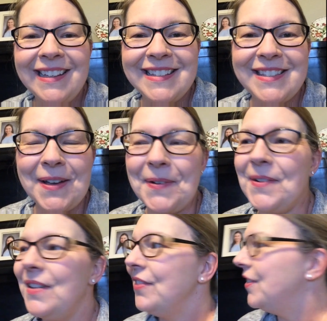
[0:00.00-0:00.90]

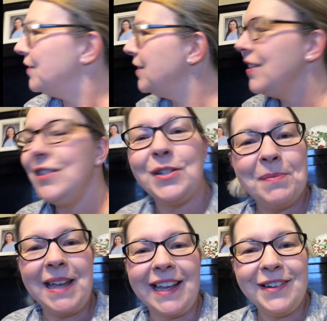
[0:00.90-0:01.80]
So those are the 2
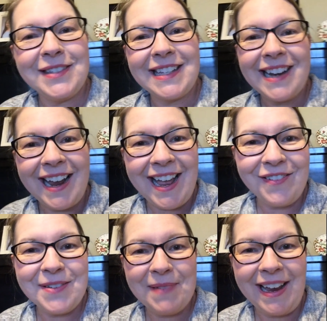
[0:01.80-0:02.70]
pianos that I
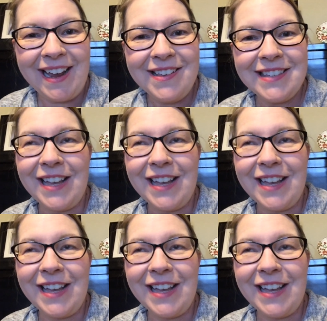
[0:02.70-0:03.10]
have in my house.